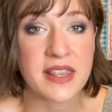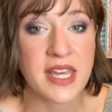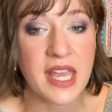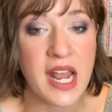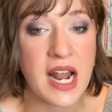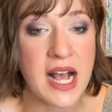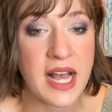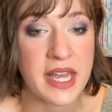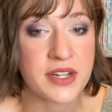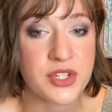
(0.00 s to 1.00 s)
that
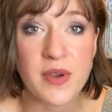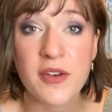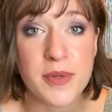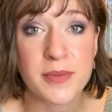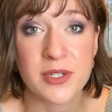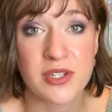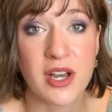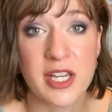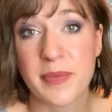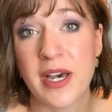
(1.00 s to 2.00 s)
I do have people to
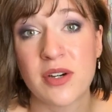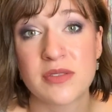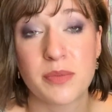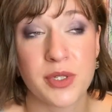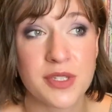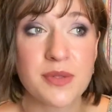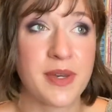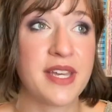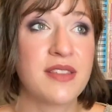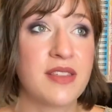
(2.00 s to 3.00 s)
talk about books
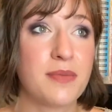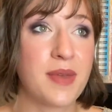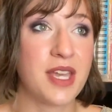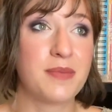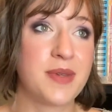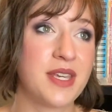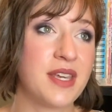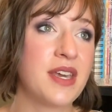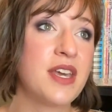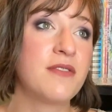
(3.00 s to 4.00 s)
with made
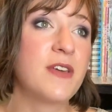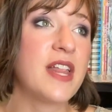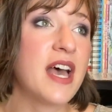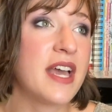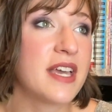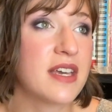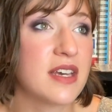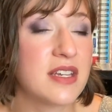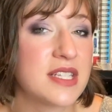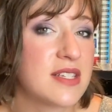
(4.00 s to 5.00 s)
me feel like
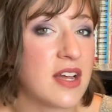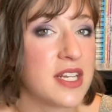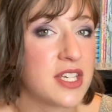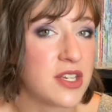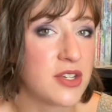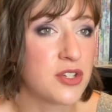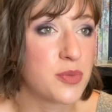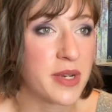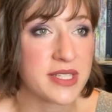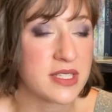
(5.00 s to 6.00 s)
it's not a huge
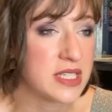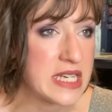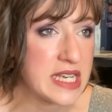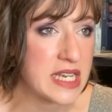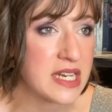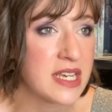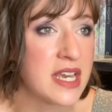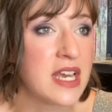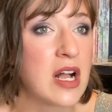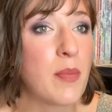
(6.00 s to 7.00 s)
pressing need.
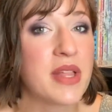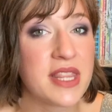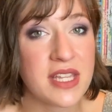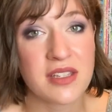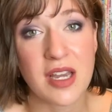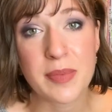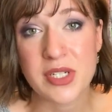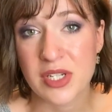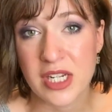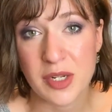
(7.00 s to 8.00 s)
But then the
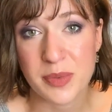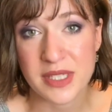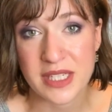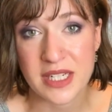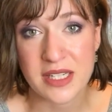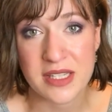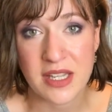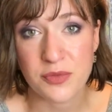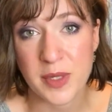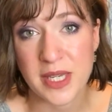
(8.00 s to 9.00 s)
opportunity presented
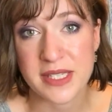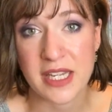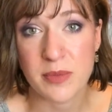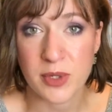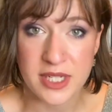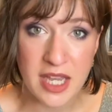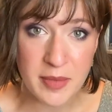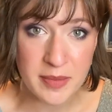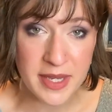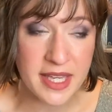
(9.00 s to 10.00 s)
itself because I had more time
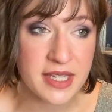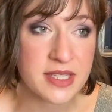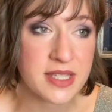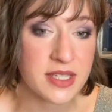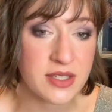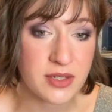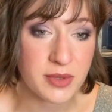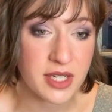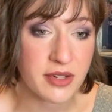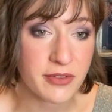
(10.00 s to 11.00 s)
on my hands thanks to
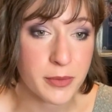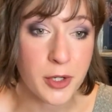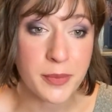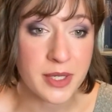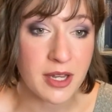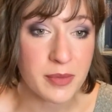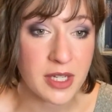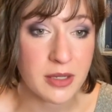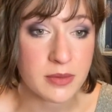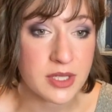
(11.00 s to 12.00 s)
working from home and not
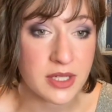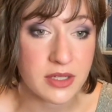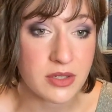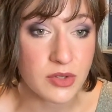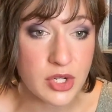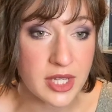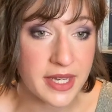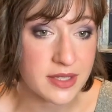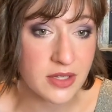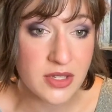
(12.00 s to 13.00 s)
being able to
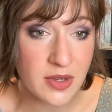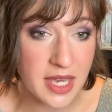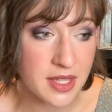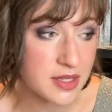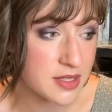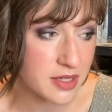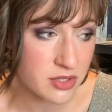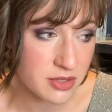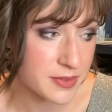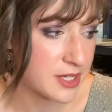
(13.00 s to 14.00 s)
socialize. It's okay. This
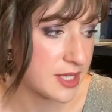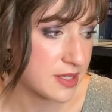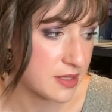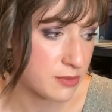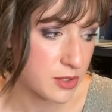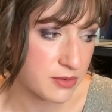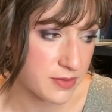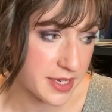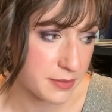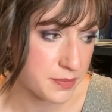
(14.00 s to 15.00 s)
extrovert we're
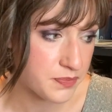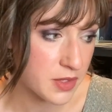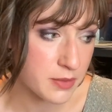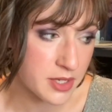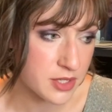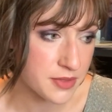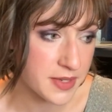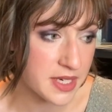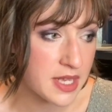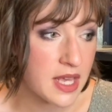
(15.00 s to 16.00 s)
fine. We're just
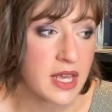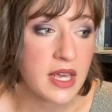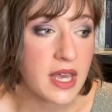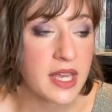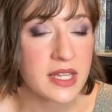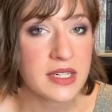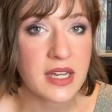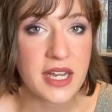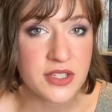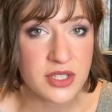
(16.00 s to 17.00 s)
fine. And
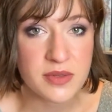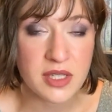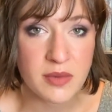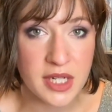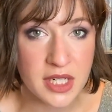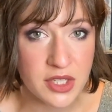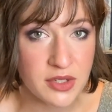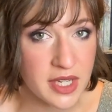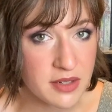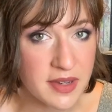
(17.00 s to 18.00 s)
I just really wanted a
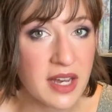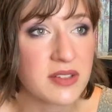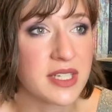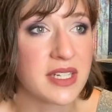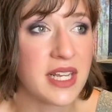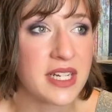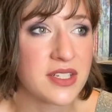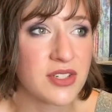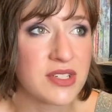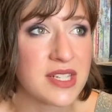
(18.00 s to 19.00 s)
creative outlet. And it
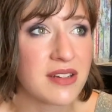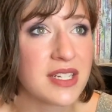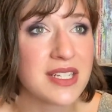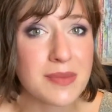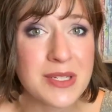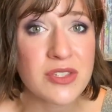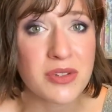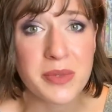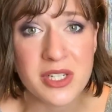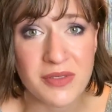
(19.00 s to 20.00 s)
turns out it's been so
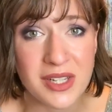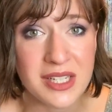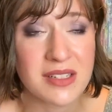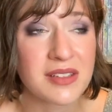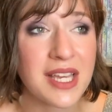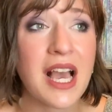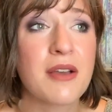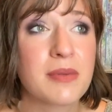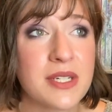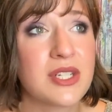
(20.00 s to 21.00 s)
much fun. I
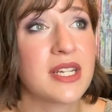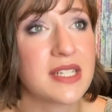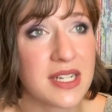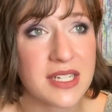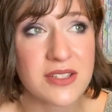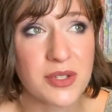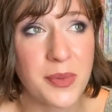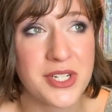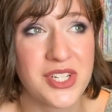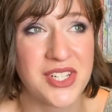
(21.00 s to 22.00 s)
wish I'd done it so
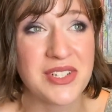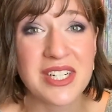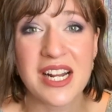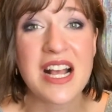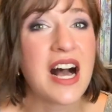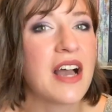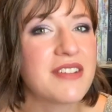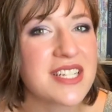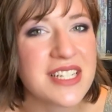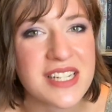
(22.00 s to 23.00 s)
much sooner. I
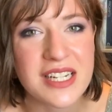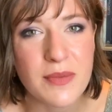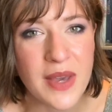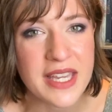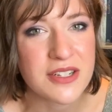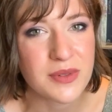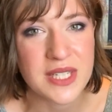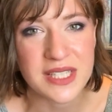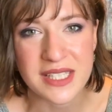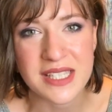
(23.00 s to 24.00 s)
wish I'd done it back in
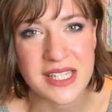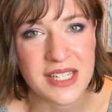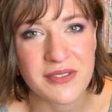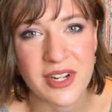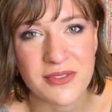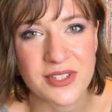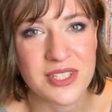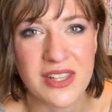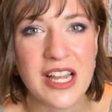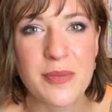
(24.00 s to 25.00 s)
2016 when I first
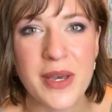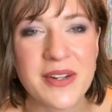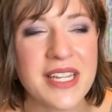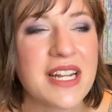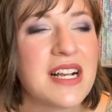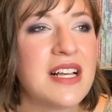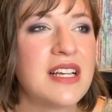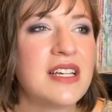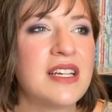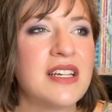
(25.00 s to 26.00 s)
thought about it.
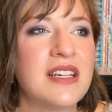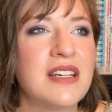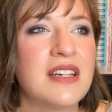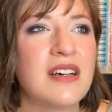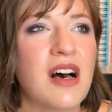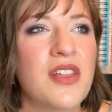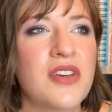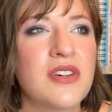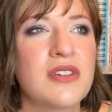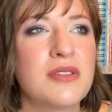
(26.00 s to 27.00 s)

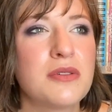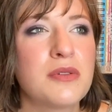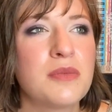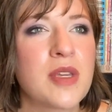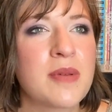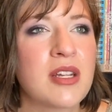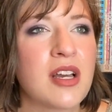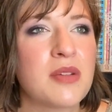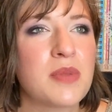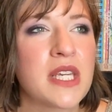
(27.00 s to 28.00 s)
Although, maybe
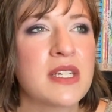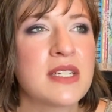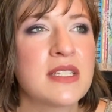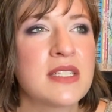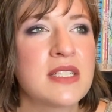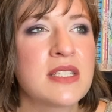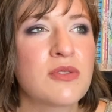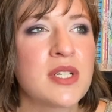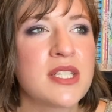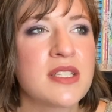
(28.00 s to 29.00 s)
not, because
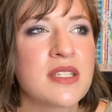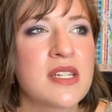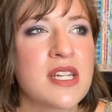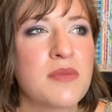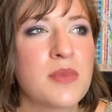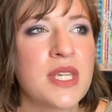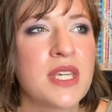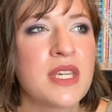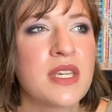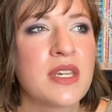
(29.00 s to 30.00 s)
2016
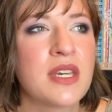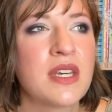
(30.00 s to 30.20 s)
me,